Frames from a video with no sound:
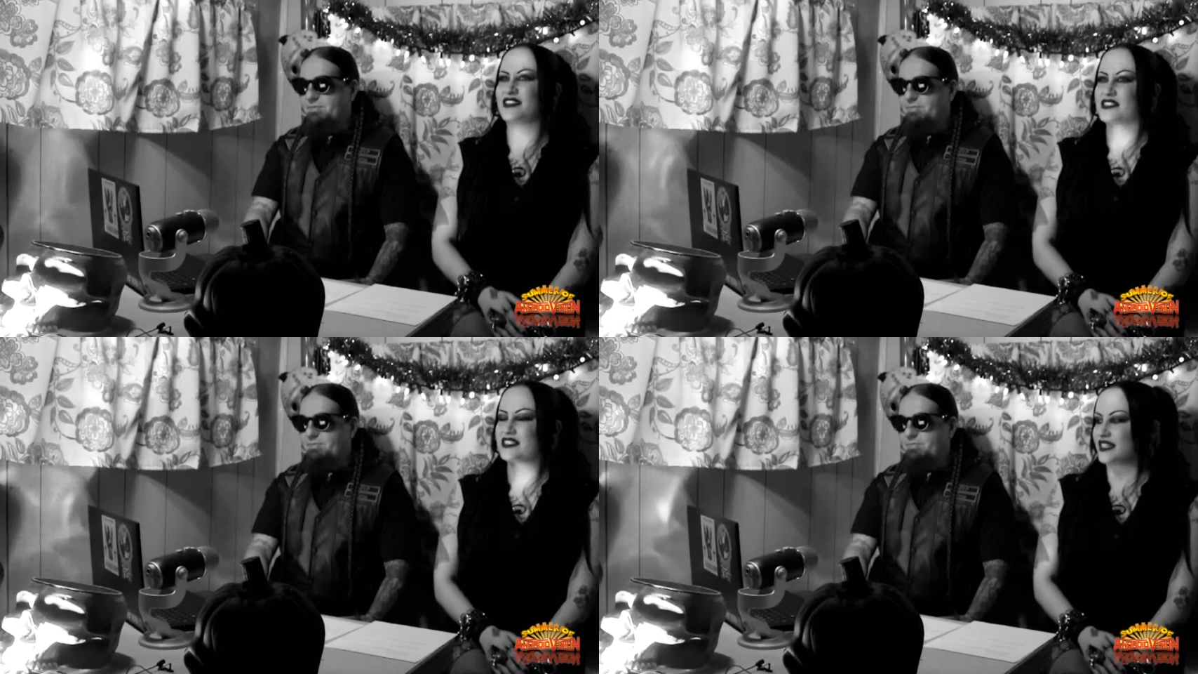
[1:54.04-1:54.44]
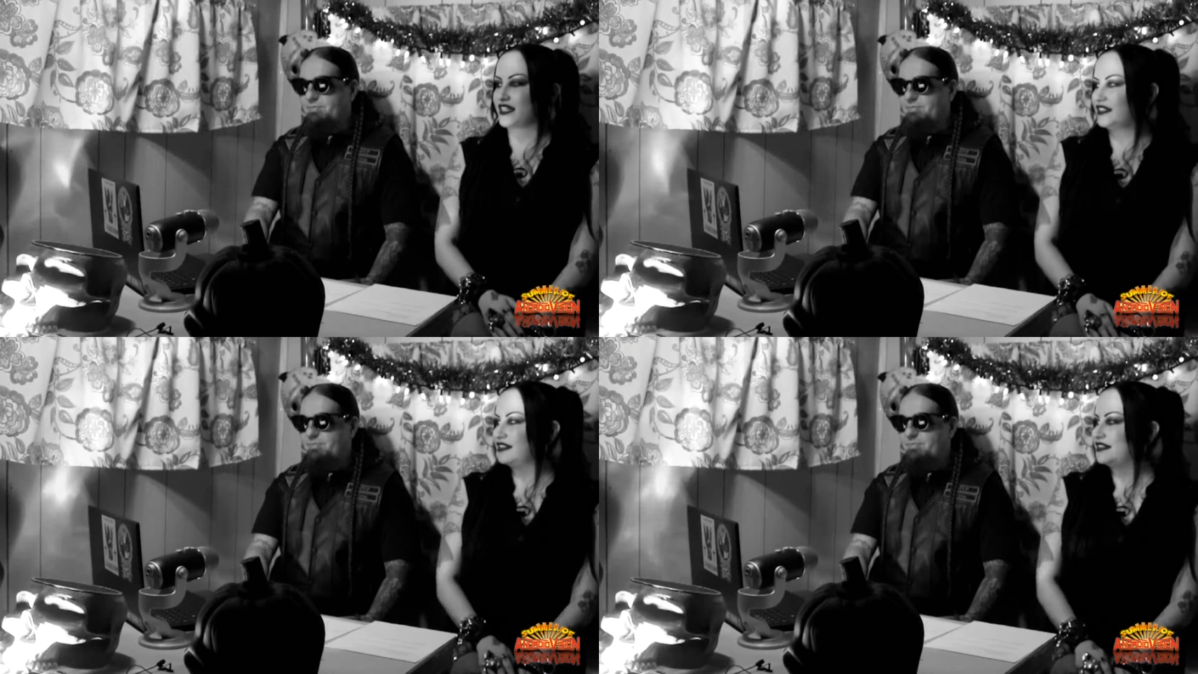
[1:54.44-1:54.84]
Speaker 1: is a
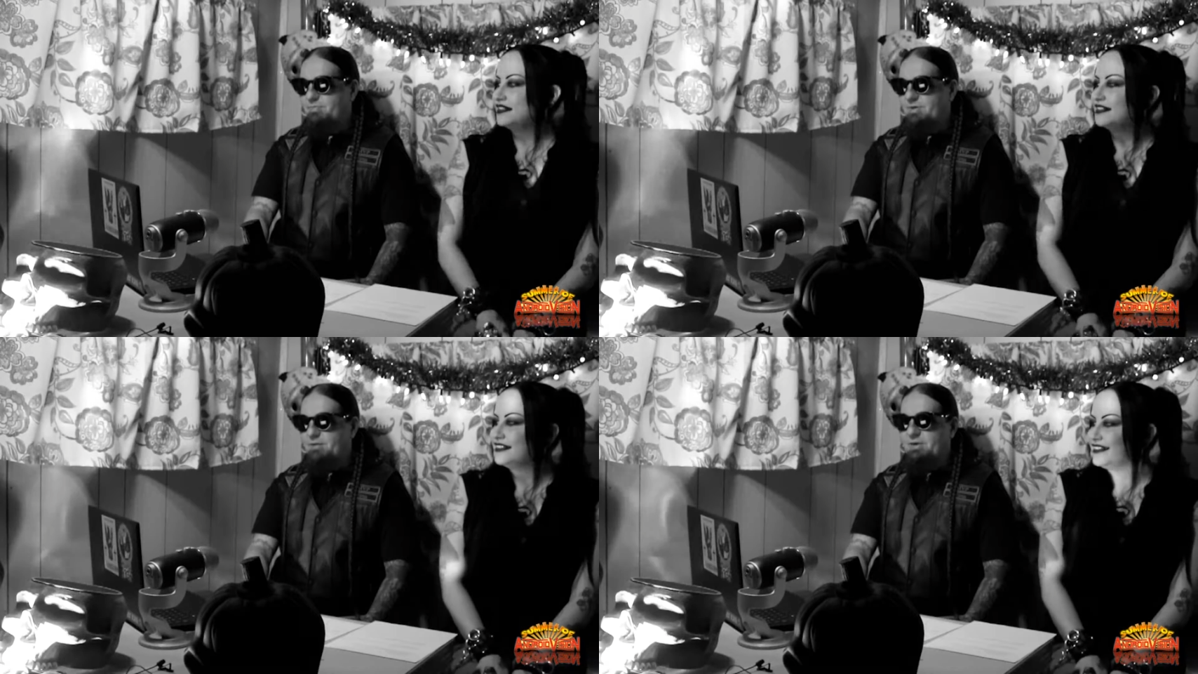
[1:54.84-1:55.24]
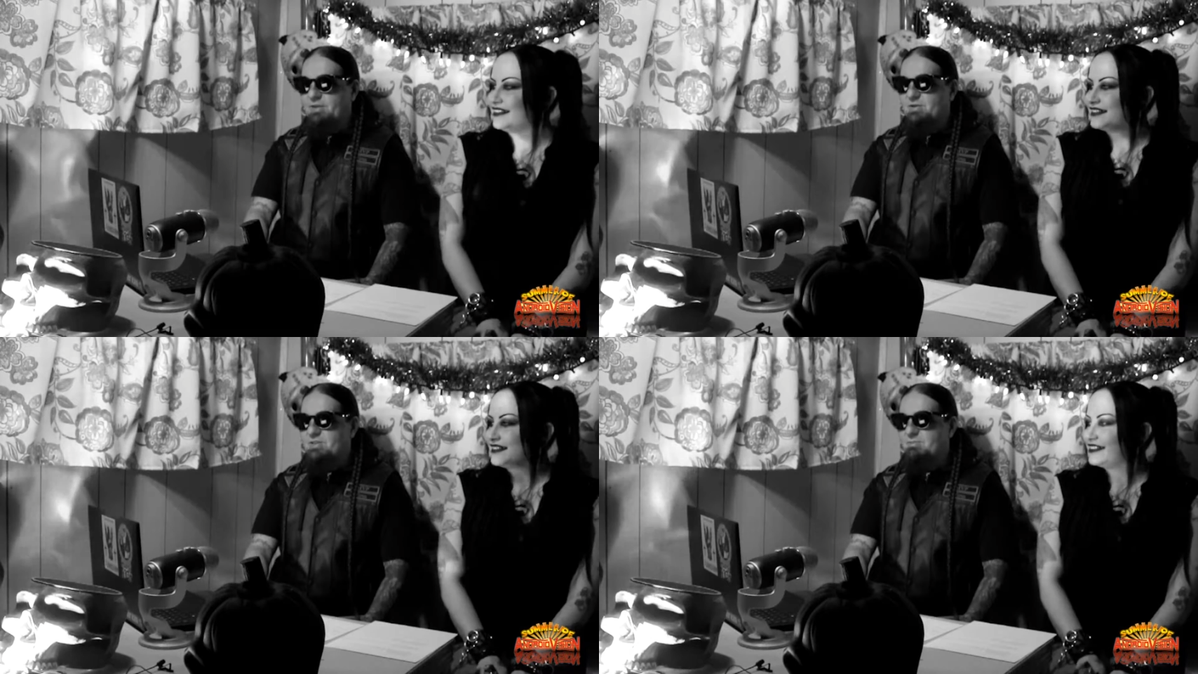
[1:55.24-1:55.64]
dick.
Speaker 2: By the way,
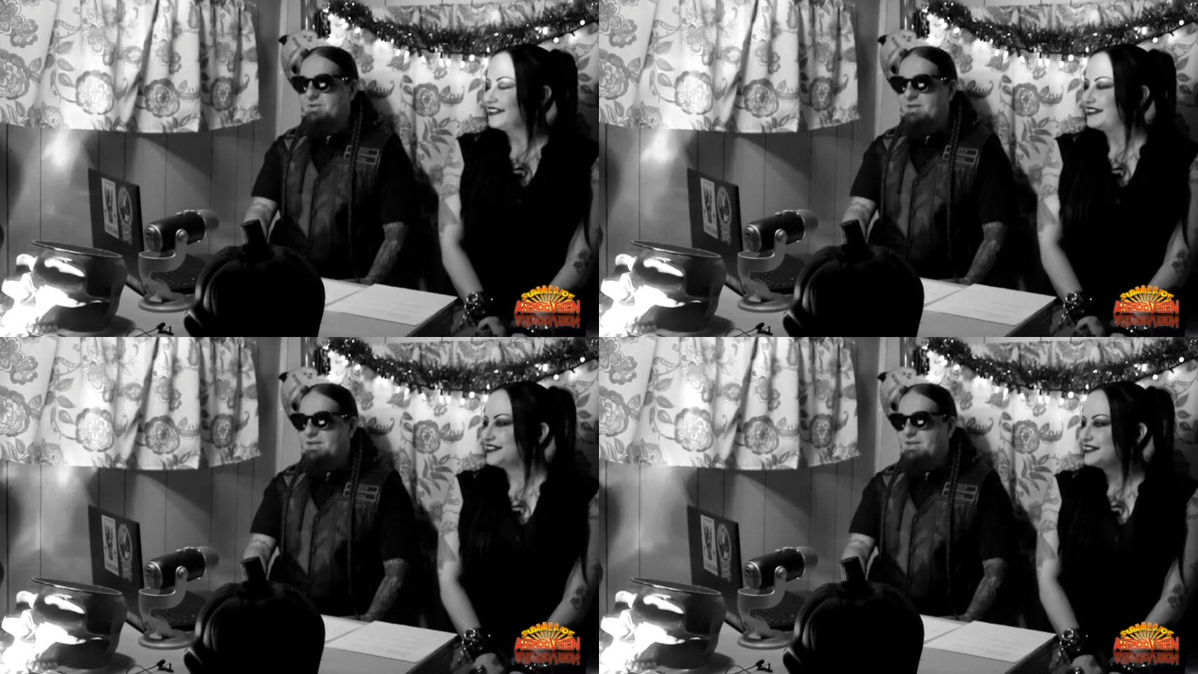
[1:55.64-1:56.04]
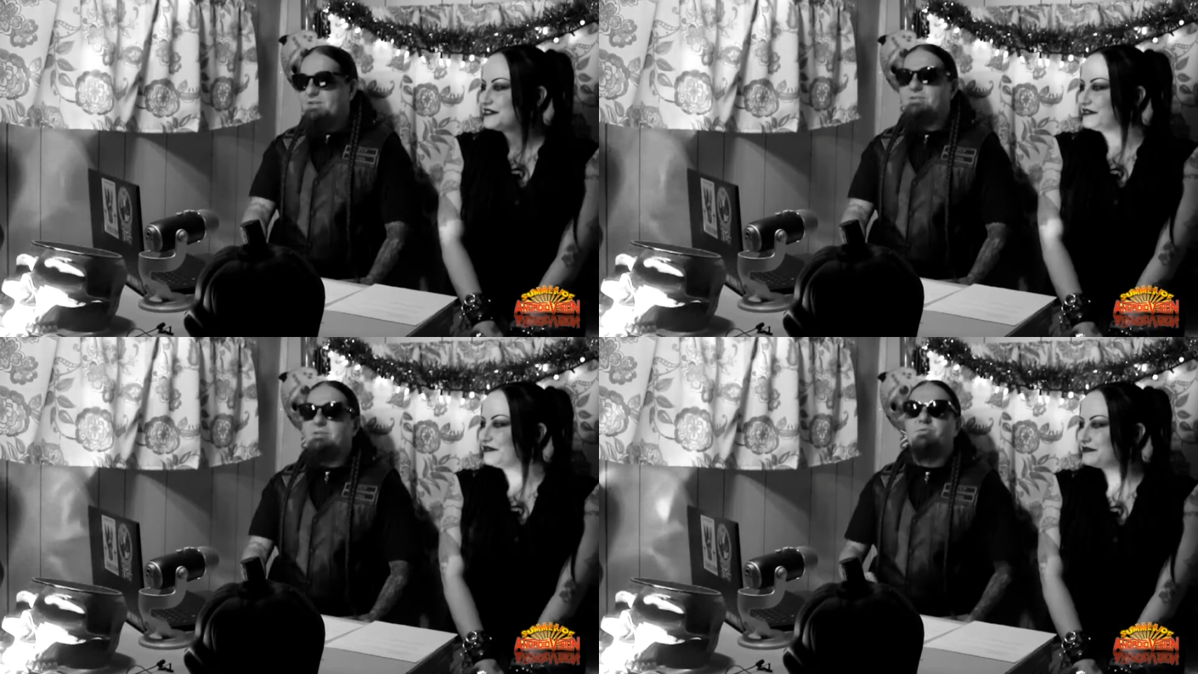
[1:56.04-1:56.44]
there's some
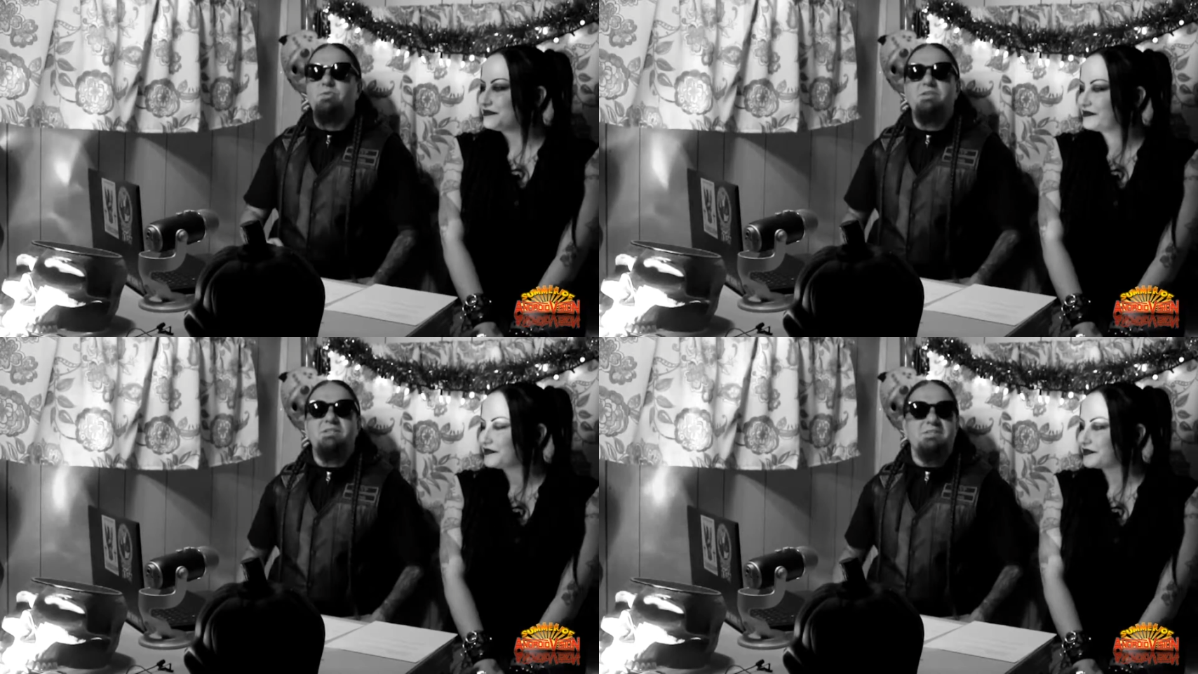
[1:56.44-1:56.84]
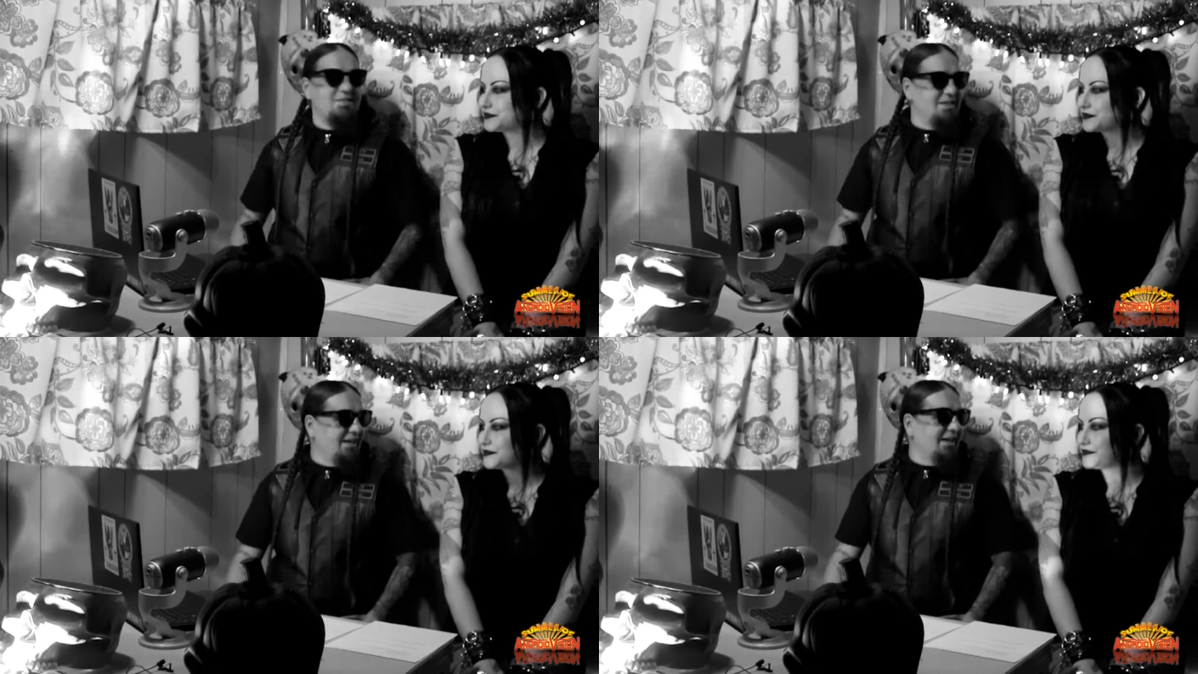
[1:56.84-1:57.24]
there's some really
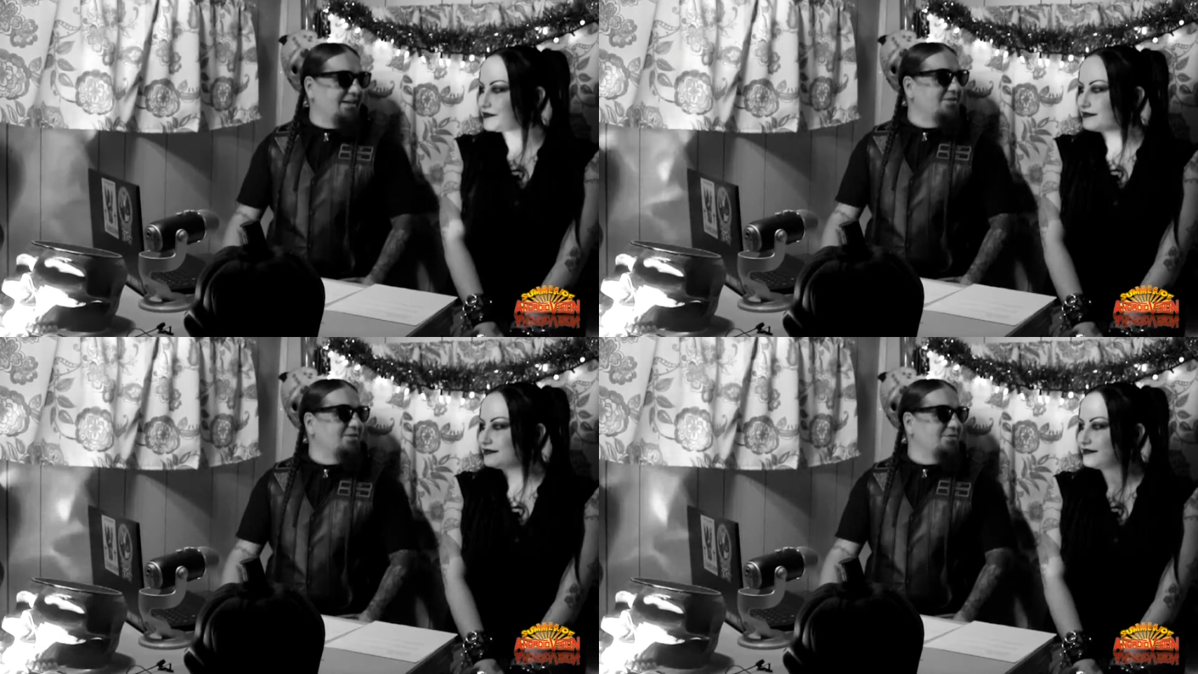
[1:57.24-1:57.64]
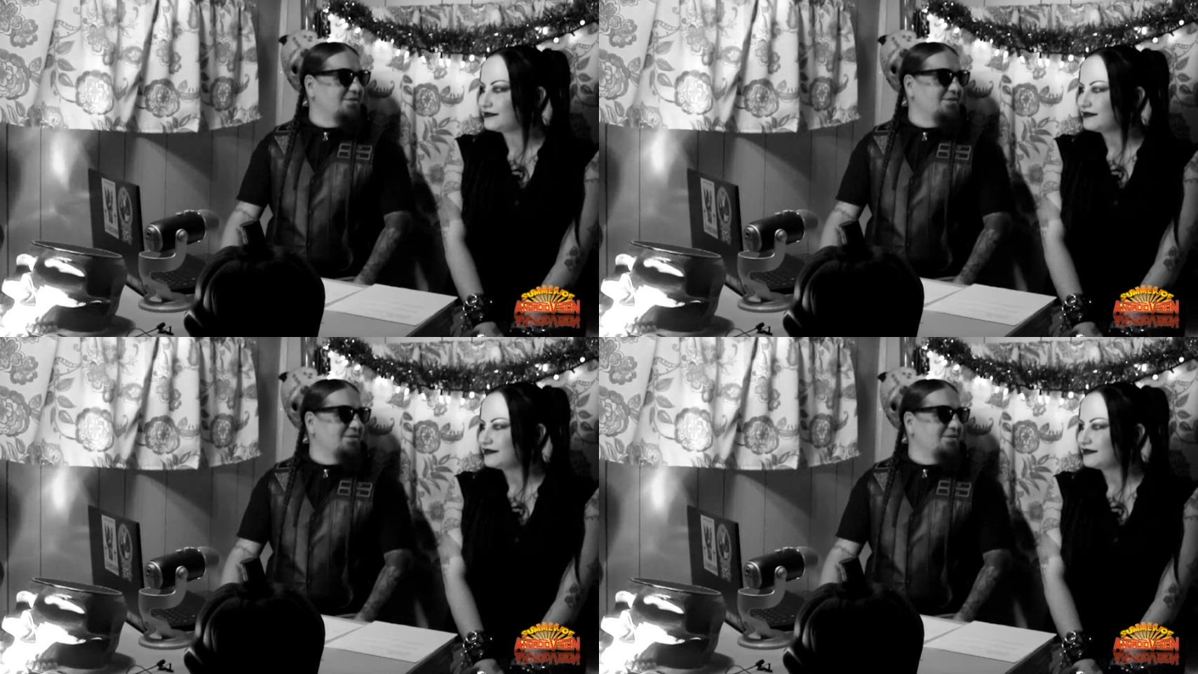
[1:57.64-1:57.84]
dick 80 dudes in